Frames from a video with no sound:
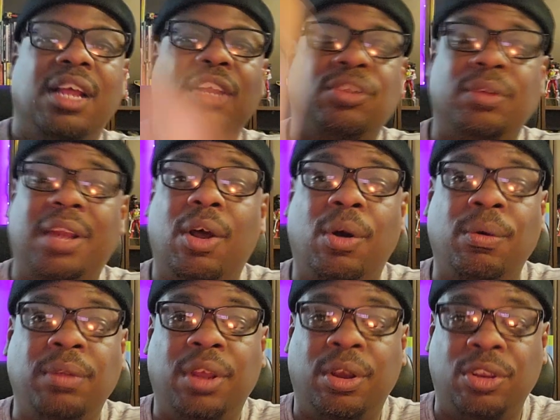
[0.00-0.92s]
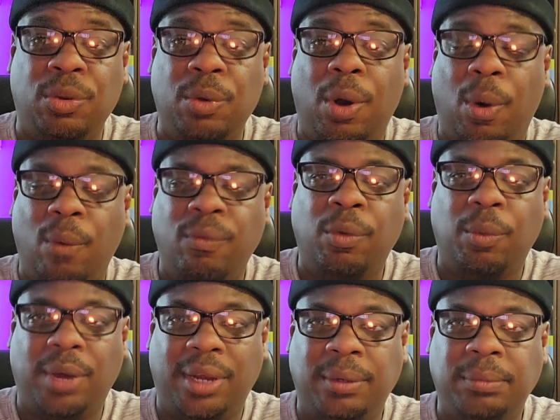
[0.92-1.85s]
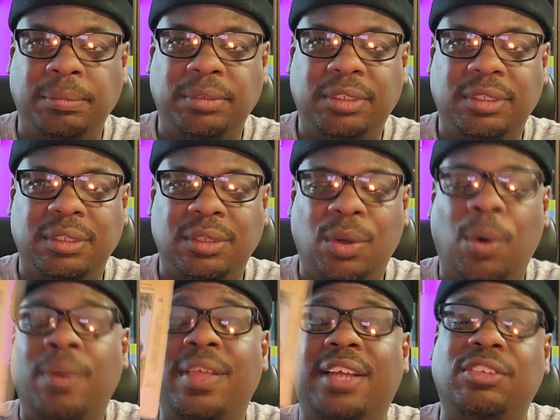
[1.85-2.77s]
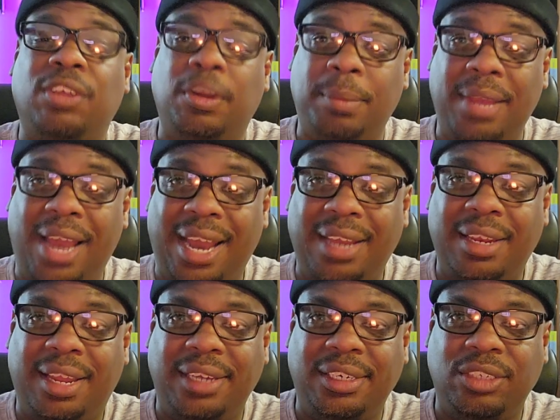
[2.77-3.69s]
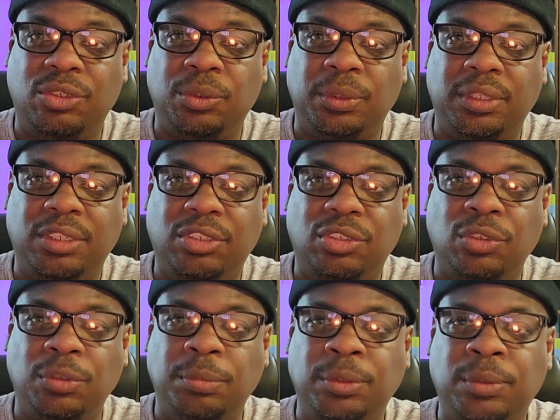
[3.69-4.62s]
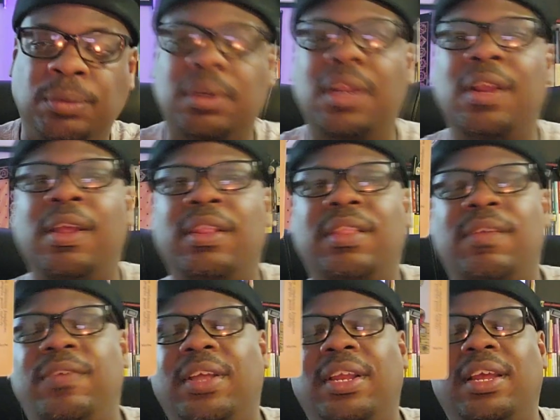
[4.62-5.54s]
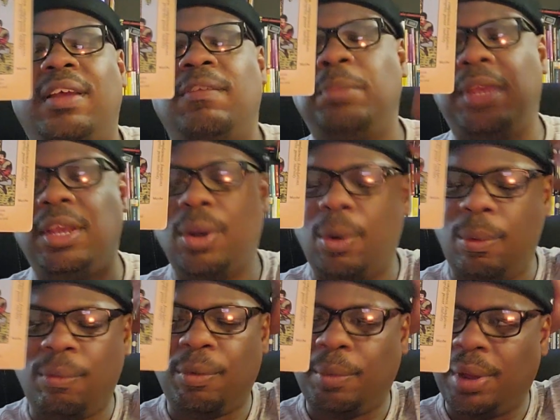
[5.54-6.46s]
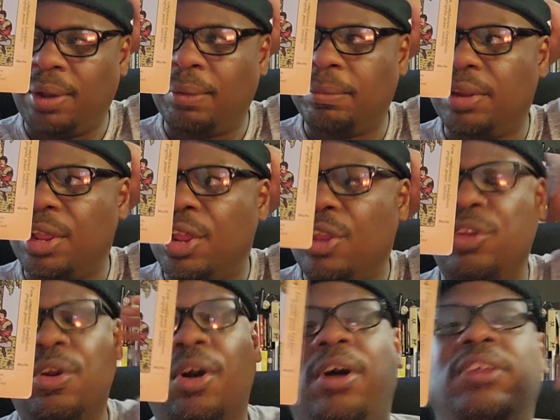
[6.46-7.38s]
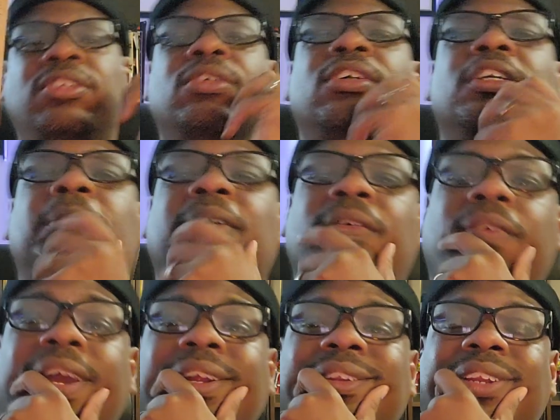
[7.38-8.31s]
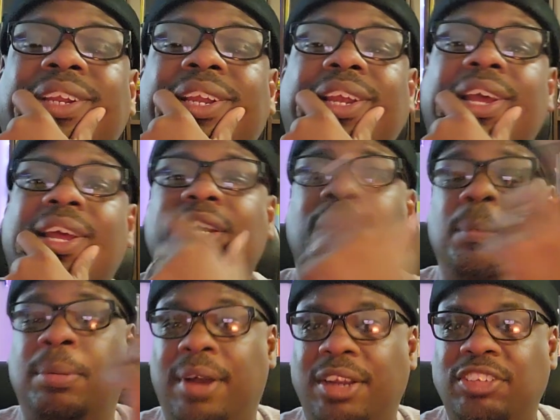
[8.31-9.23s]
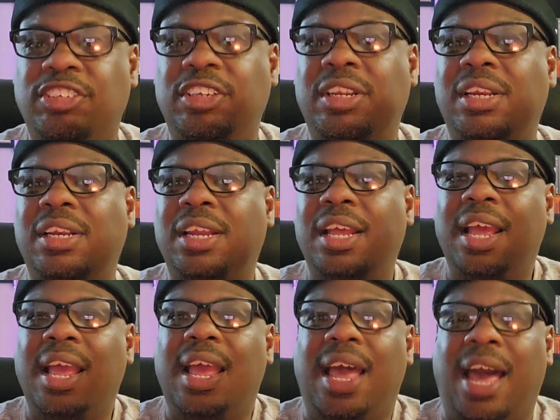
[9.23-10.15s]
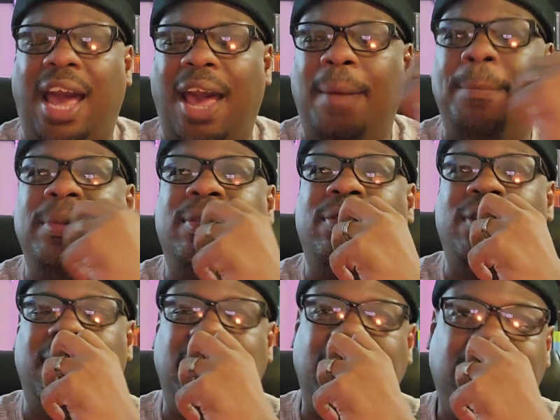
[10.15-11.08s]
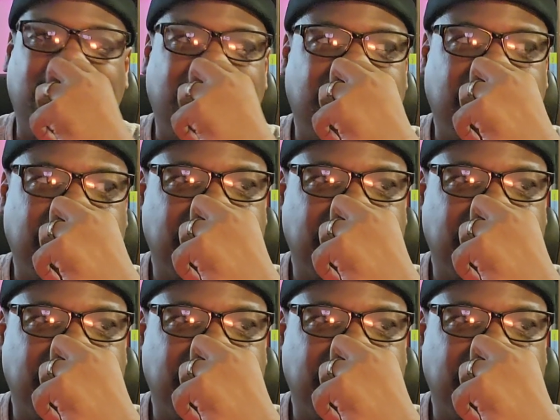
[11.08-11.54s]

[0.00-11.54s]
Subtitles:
So not only are you overwhelmed, or that's going to be highlighted during this new moon, the feeling of being overwhelmed, you're also going to be facing depression, apathy.